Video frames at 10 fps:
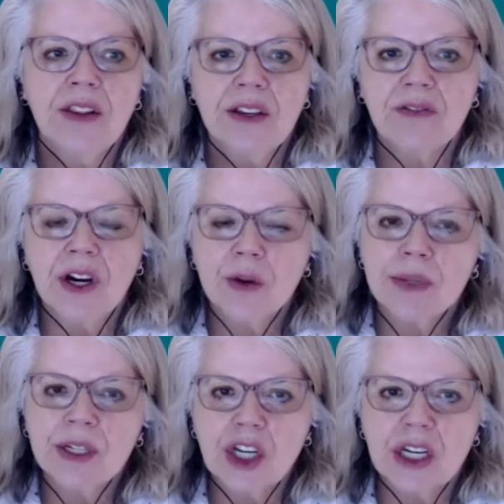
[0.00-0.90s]
the
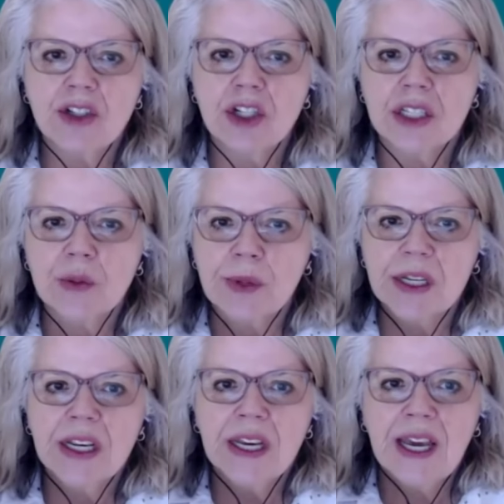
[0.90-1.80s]
environment changes,
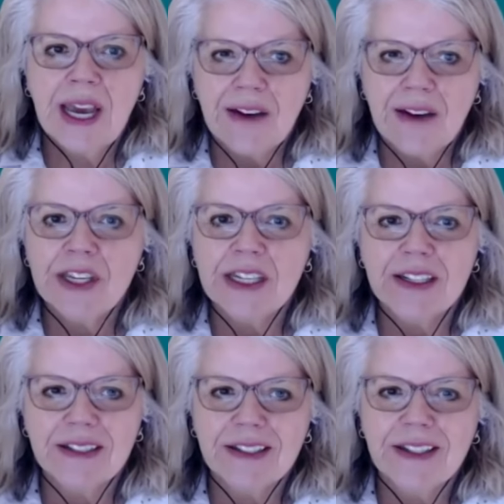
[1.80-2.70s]
but having,